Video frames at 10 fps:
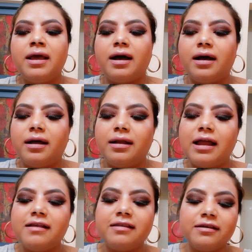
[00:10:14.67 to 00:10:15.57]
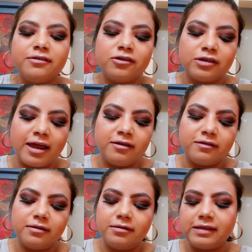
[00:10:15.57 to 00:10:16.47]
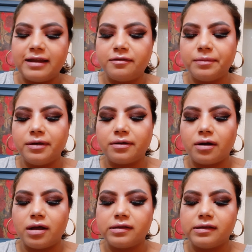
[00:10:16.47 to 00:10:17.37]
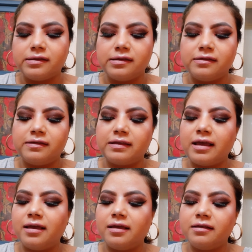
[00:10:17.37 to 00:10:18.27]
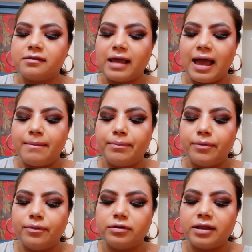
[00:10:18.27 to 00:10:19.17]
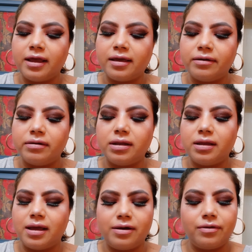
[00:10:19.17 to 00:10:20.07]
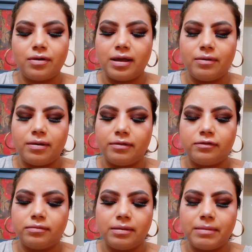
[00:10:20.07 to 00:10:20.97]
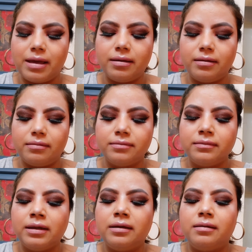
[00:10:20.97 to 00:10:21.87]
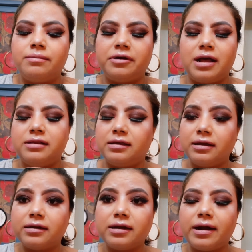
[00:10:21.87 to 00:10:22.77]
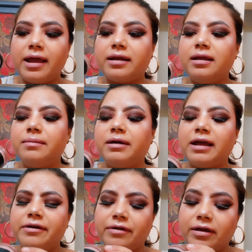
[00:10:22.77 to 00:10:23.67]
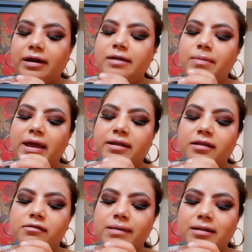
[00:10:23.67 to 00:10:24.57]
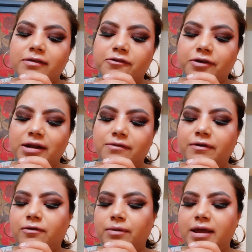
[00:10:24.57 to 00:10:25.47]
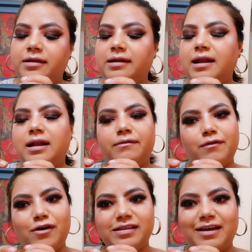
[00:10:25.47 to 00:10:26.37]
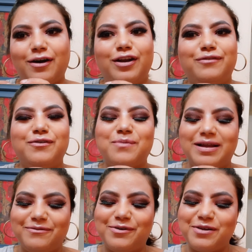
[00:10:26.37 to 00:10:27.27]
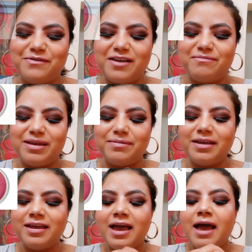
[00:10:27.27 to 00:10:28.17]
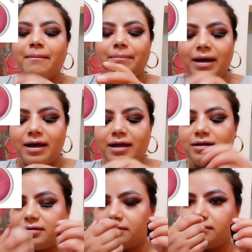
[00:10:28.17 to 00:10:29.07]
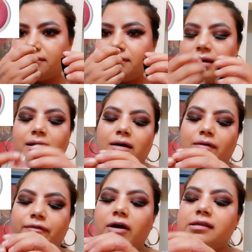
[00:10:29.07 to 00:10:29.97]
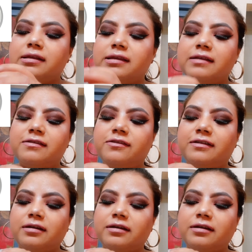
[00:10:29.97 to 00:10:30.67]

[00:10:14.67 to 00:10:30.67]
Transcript: Last thing she sent me across is this Says Apothecary. I don't know, am I pronouncing it correctly? But I regret buying this one. This retails for $2.99, and of course I got it for $1.45 maybe. But of course it's